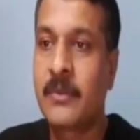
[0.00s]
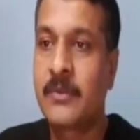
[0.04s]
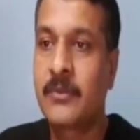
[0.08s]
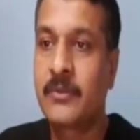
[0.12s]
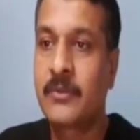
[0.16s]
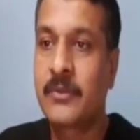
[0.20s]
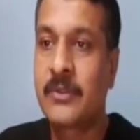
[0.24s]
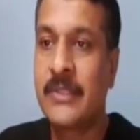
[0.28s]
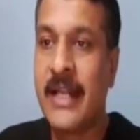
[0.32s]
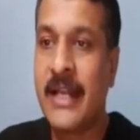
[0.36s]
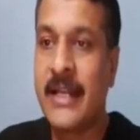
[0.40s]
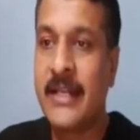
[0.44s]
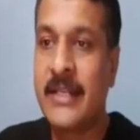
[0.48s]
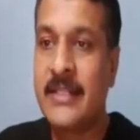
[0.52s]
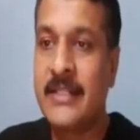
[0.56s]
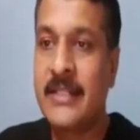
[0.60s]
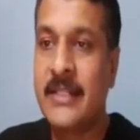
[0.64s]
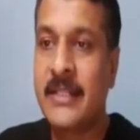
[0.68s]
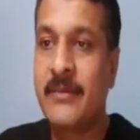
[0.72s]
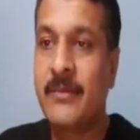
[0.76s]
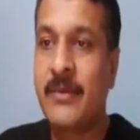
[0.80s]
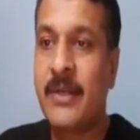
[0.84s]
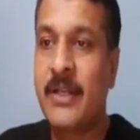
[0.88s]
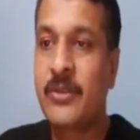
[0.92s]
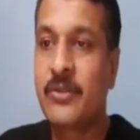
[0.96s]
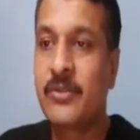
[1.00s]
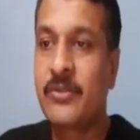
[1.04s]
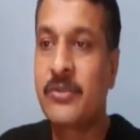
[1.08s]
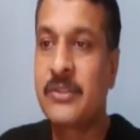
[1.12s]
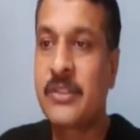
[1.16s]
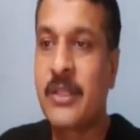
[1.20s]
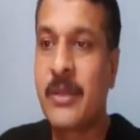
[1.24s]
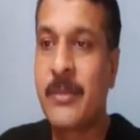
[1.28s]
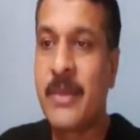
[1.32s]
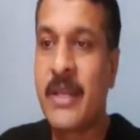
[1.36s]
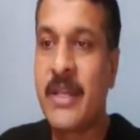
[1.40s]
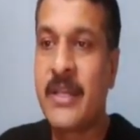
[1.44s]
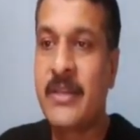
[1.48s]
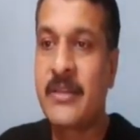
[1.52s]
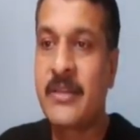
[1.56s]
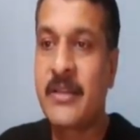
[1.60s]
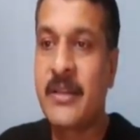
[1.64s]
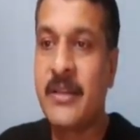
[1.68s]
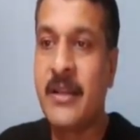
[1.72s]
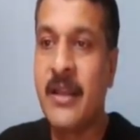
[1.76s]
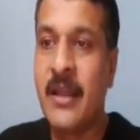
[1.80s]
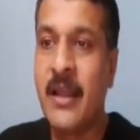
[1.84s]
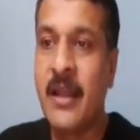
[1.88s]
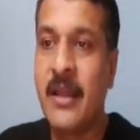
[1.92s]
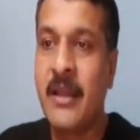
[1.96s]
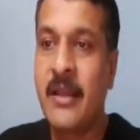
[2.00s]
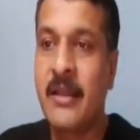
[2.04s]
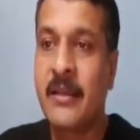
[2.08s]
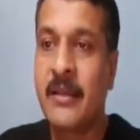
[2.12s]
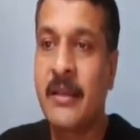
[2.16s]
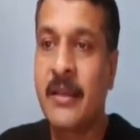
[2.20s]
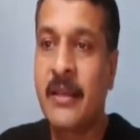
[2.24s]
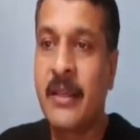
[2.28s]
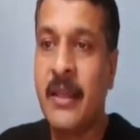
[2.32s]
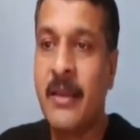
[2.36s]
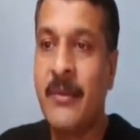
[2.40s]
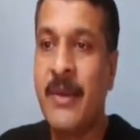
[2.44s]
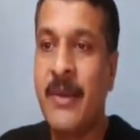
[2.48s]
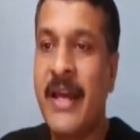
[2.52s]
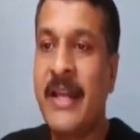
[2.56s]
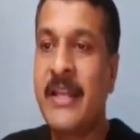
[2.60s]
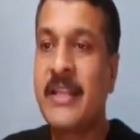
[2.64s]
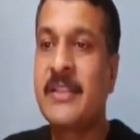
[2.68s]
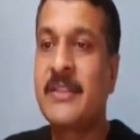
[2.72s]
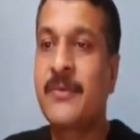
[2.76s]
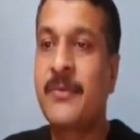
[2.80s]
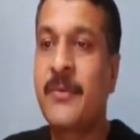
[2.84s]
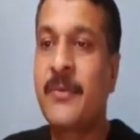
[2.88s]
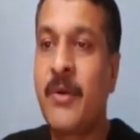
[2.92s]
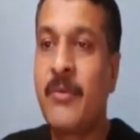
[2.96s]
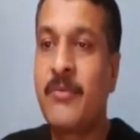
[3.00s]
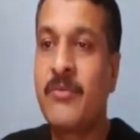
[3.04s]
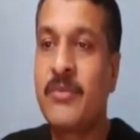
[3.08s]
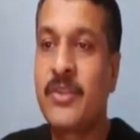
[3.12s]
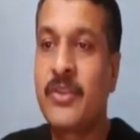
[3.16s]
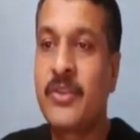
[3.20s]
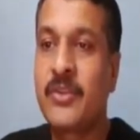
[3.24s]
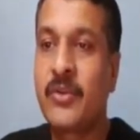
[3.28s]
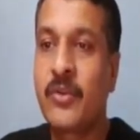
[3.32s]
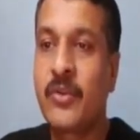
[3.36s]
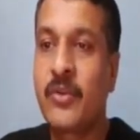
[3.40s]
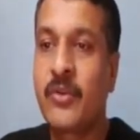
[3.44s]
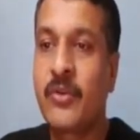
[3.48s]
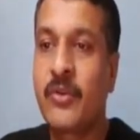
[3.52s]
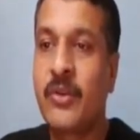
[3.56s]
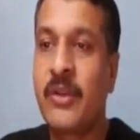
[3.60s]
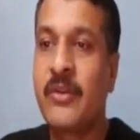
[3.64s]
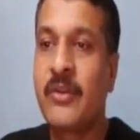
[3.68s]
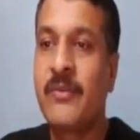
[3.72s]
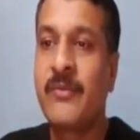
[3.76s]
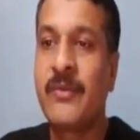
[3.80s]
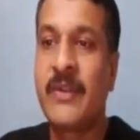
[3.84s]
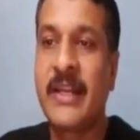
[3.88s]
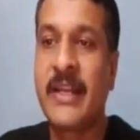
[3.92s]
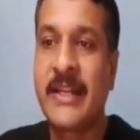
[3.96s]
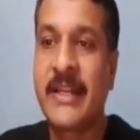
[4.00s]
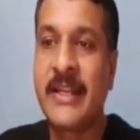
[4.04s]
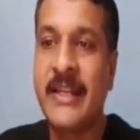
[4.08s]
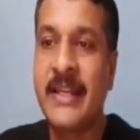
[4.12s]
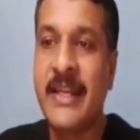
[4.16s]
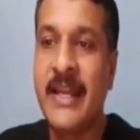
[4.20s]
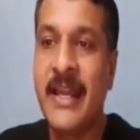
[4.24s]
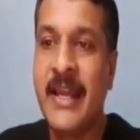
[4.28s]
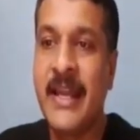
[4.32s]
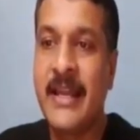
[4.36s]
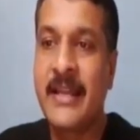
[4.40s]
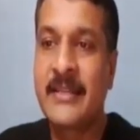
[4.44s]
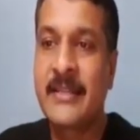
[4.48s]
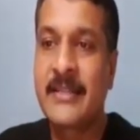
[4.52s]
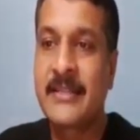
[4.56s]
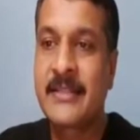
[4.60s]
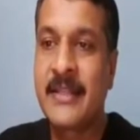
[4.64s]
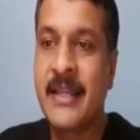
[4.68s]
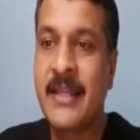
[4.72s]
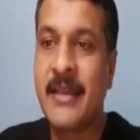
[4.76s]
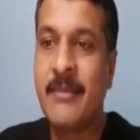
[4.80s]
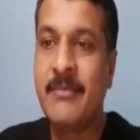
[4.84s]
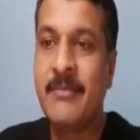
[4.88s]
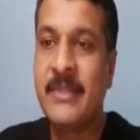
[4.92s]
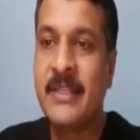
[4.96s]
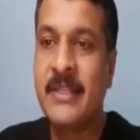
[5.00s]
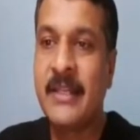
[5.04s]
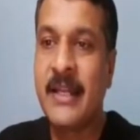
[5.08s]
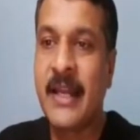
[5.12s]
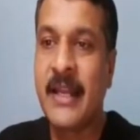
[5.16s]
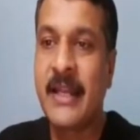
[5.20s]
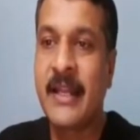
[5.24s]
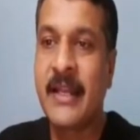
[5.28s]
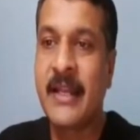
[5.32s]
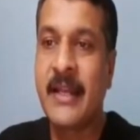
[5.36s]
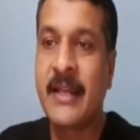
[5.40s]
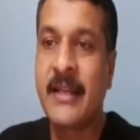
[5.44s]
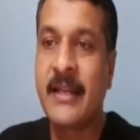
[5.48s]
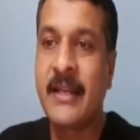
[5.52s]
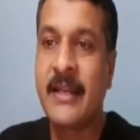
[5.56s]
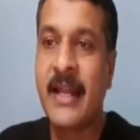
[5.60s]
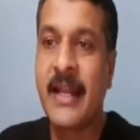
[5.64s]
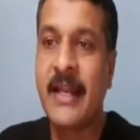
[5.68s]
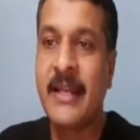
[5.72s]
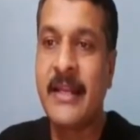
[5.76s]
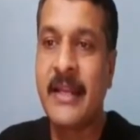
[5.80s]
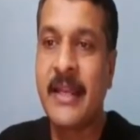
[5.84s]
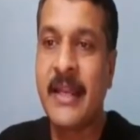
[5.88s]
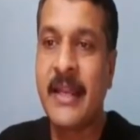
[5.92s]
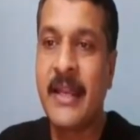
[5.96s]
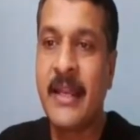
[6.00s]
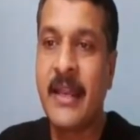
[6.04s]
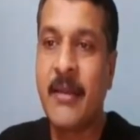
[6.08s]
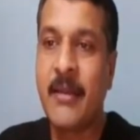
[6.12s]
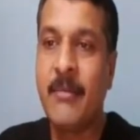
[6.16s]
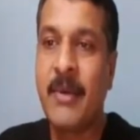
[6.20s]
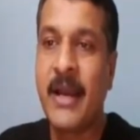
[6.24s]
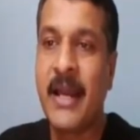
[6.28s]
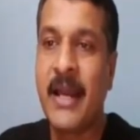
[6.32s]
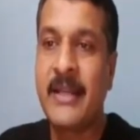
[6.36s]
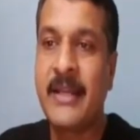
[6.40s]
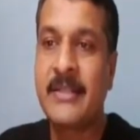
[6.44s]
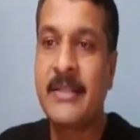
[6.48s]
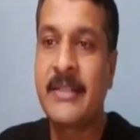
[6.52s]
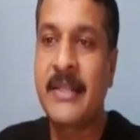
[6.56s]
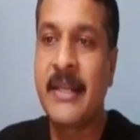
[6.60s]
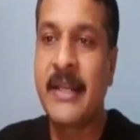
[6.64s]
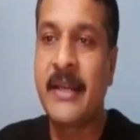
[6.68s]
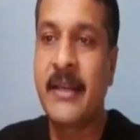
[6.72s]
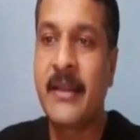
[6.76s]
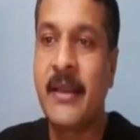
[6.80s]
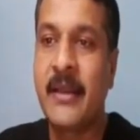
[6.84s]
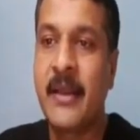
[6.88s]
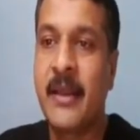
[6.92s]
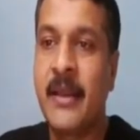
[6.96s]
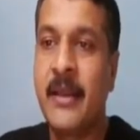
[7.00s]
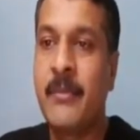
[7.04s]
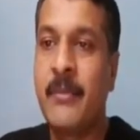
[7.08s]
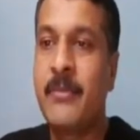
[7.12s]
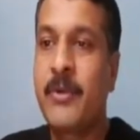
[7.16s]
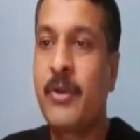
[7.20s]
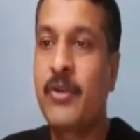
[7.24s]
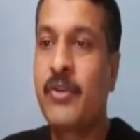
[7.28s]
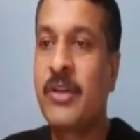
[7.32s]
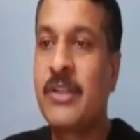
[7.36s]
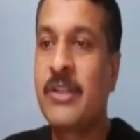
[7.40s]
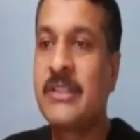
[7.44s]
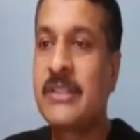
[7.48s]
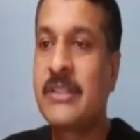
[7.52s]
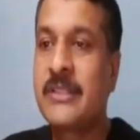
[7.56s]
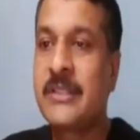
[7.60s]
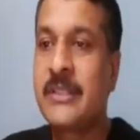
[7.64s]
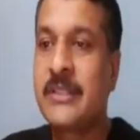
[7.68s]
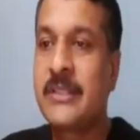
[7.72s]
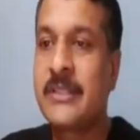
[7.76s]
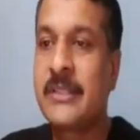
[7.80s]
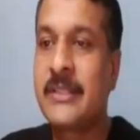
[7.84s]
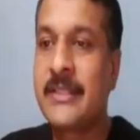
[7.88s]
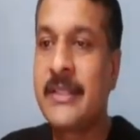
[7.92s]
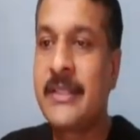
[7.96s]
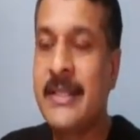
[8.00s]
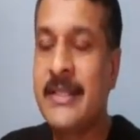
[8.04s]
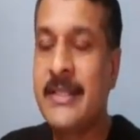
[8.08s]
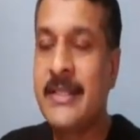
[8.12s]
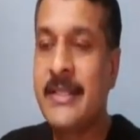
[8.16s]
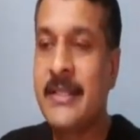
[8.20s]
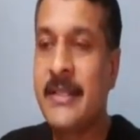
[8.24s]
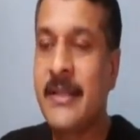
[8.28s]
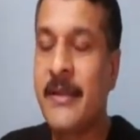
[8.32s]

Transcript: So that is equal to summation k varies from 0 to infinity. Same thing I can write a by z, because this